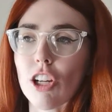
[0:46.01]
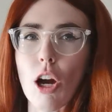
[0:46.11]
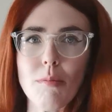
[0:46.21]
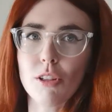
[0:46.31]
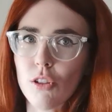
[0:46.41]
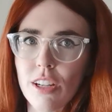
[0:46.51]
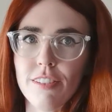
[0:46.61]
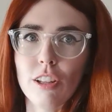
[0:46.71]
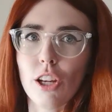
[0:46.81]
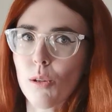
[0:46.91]
Like, I'm a
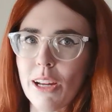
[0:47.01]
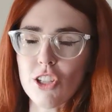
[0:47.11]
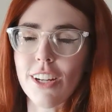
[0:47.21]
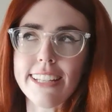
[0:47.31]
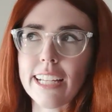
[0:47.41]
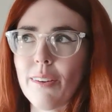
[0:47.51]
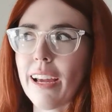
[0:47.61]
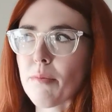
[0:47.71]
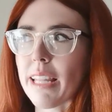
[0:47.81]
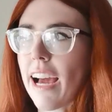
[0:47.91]
sucker for like sweatshirts
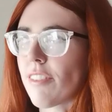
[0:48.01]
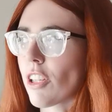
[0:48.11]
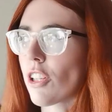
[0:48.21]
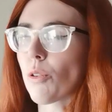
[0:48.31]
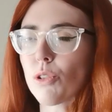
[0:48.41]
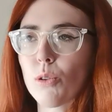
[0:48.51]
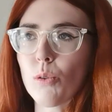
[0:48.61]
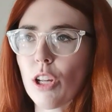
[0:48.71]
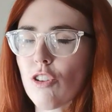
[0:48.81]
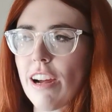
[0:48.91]
anyway, but they have like loads of
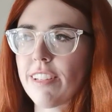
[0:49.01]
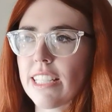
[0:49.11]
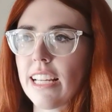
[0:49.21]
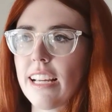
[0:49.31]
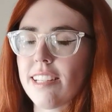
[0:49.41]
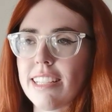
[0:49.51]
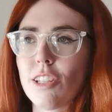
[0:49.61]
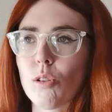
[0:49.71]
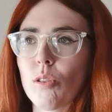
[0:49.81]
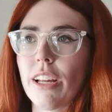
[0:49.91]
cool like graphic tees,
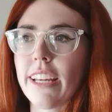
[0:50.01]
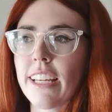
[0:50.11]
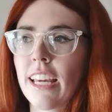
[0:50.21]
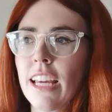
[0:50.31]
and it's all like,